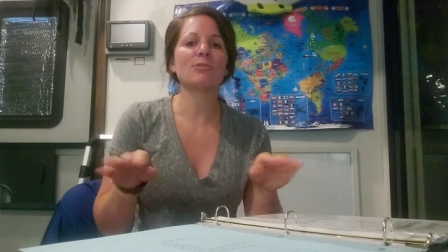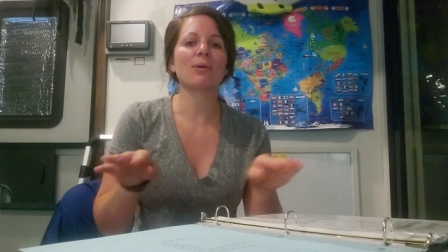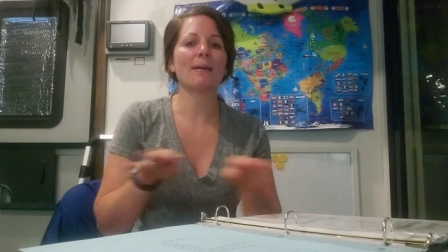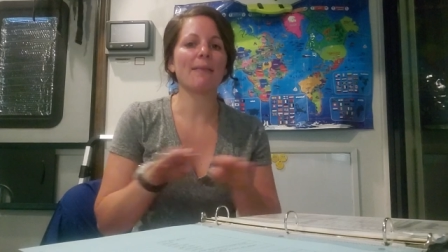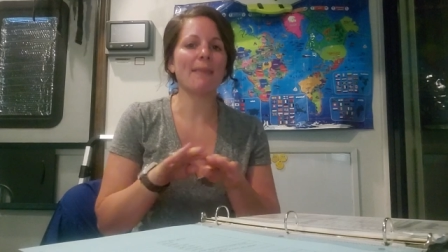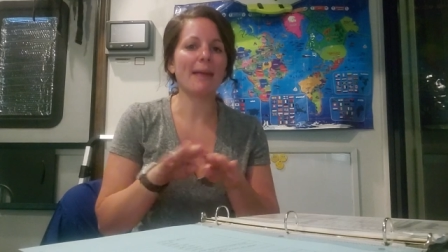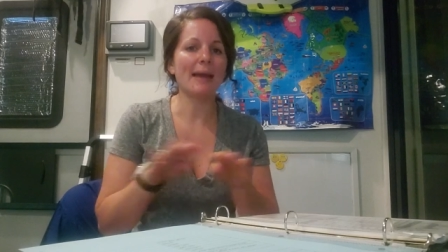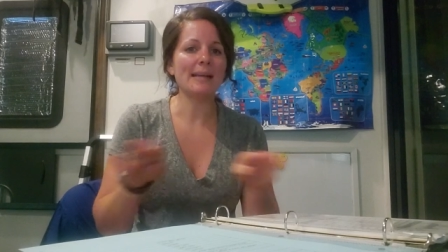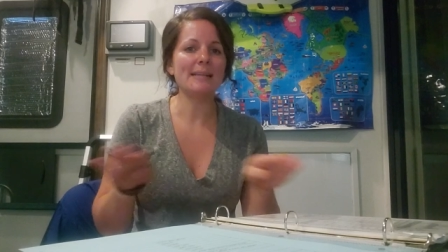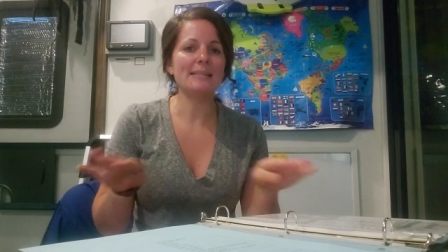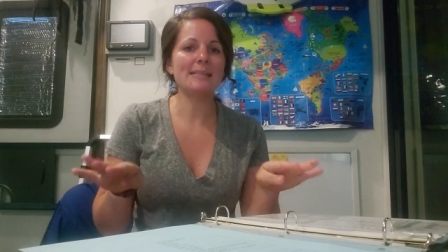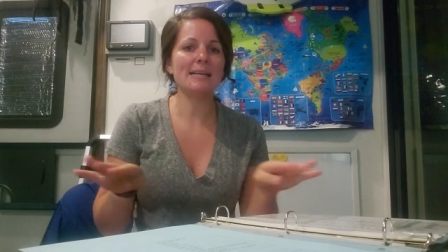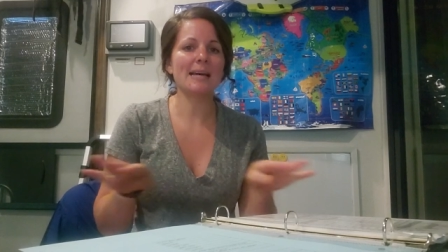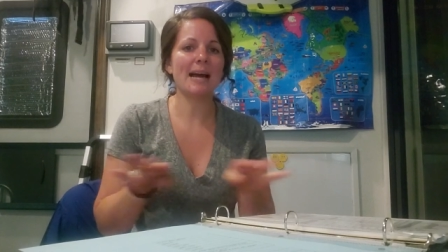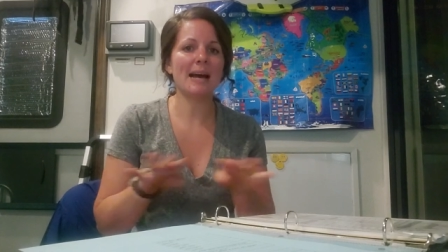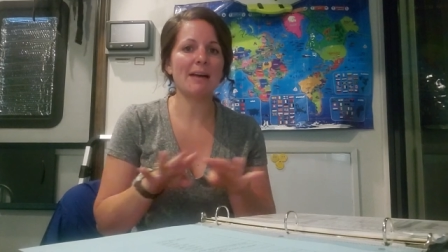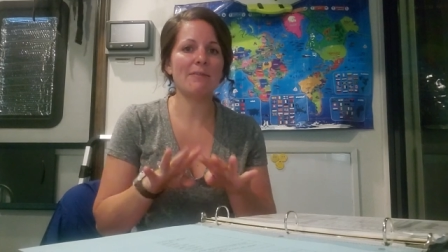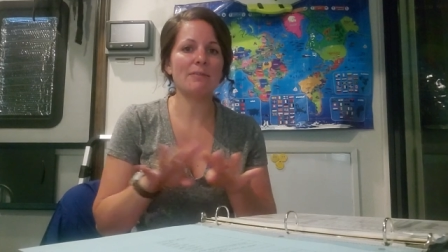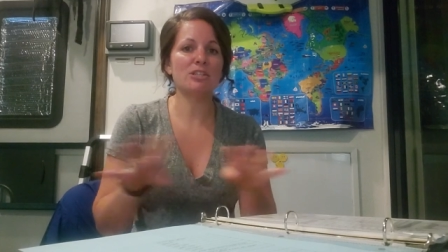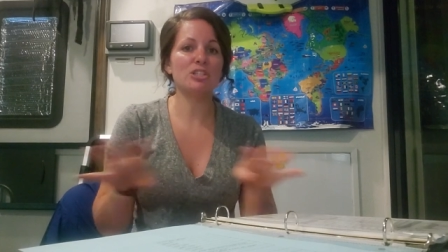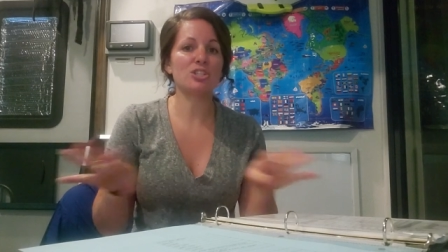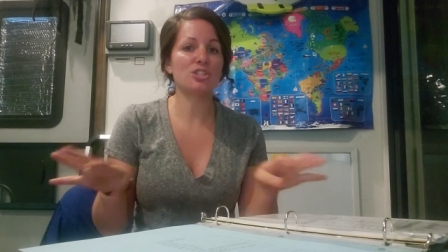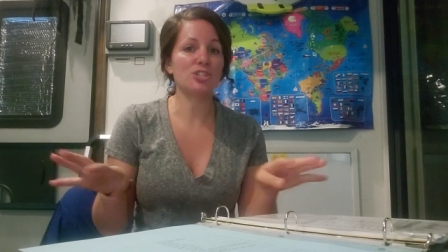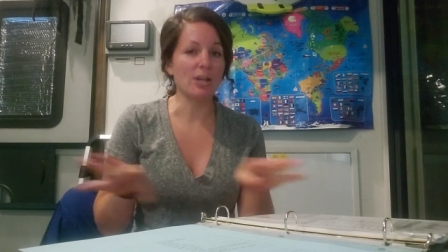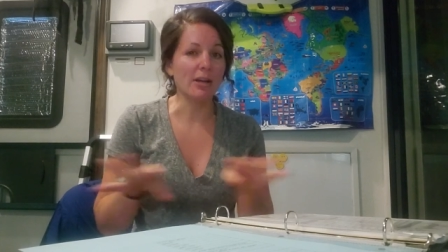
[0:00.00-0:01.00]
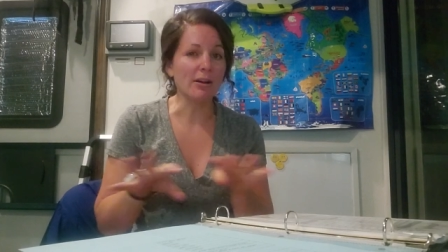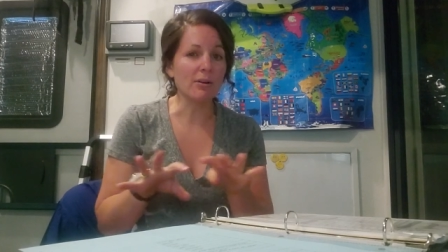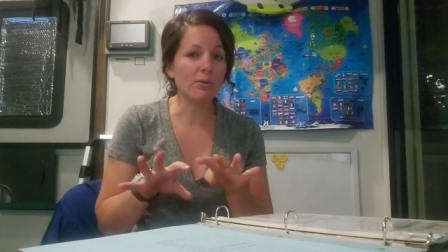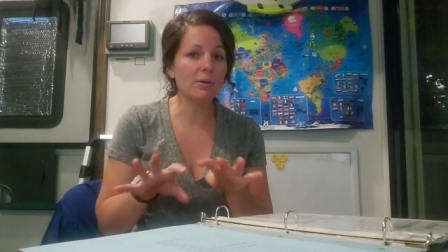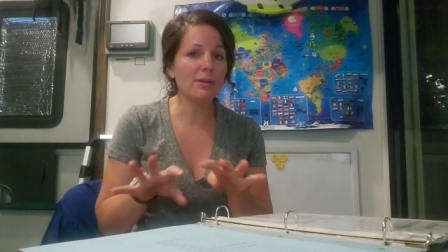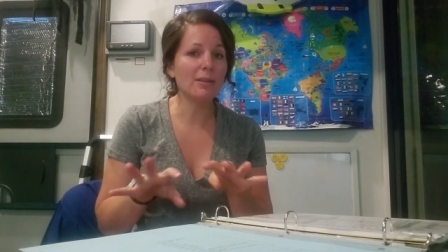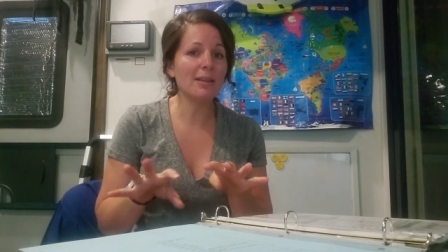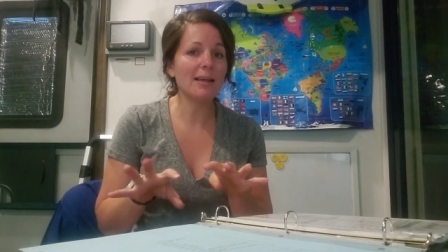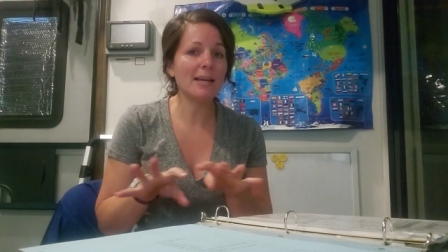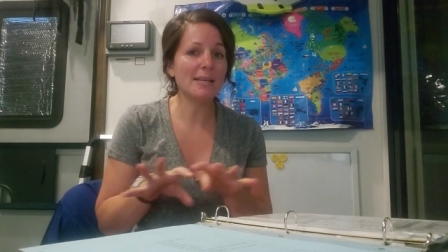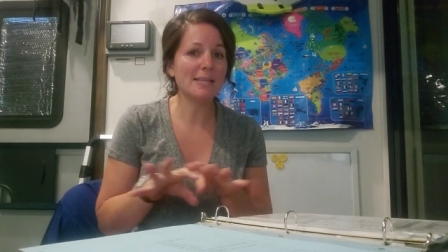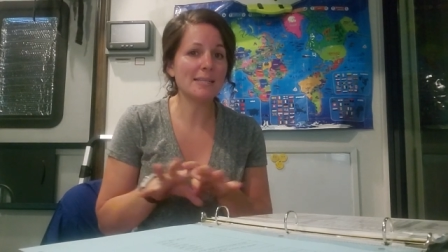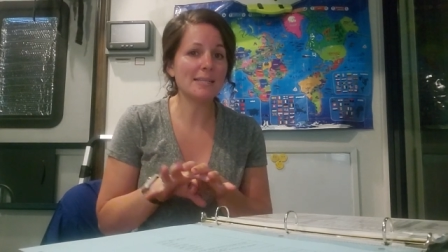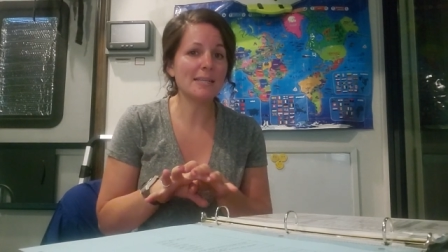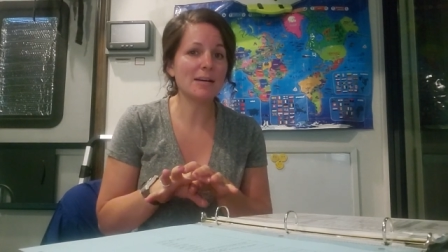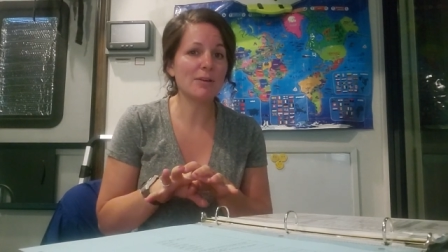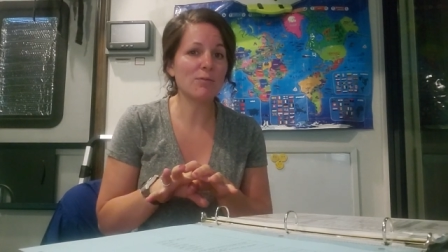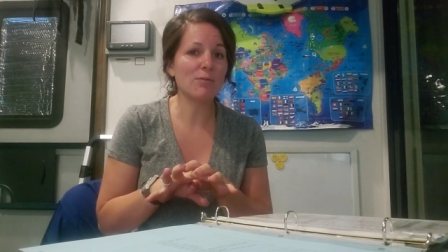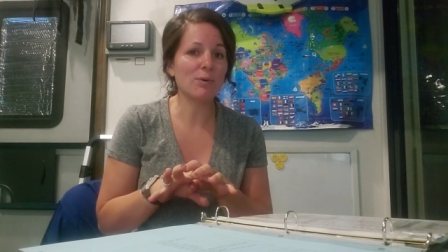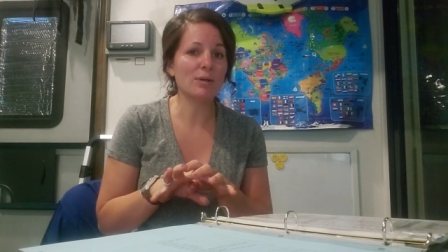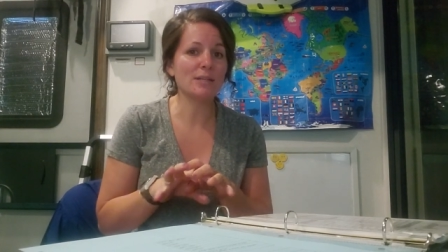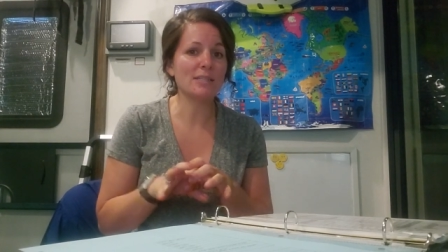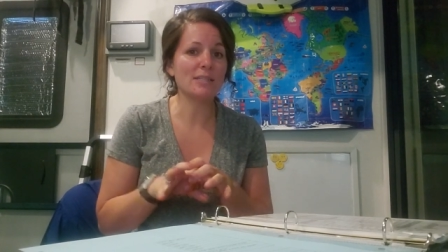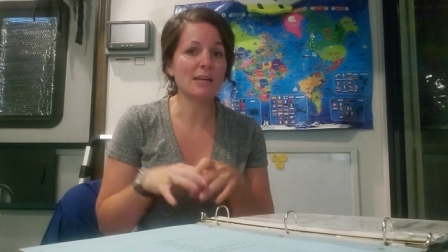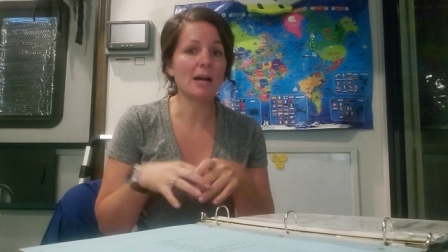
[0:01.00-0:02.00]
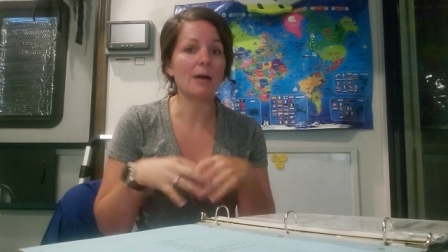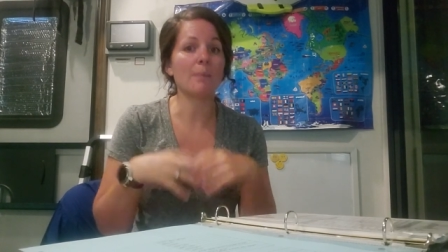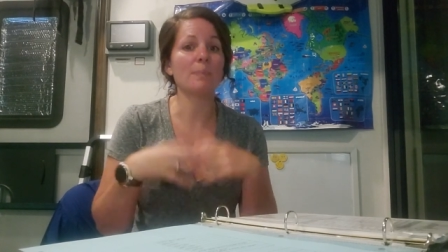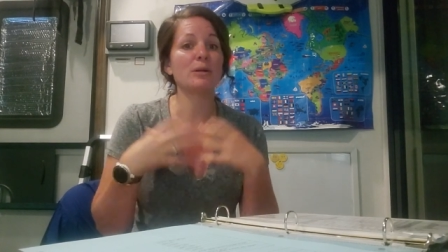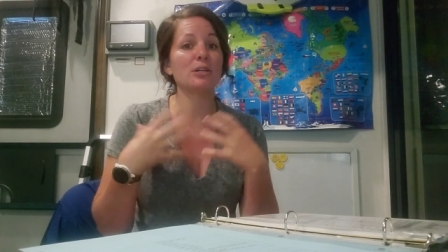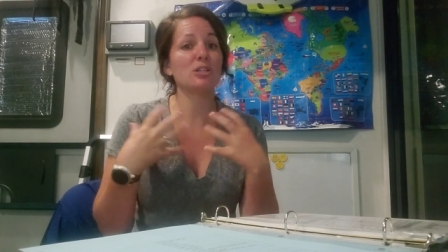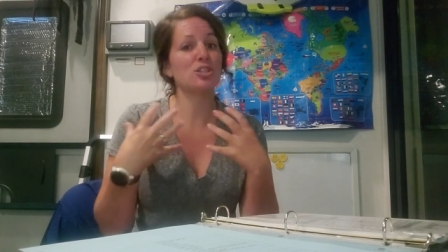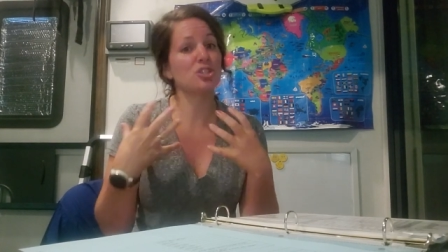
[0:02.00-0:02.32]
I like to have a general idea of what topics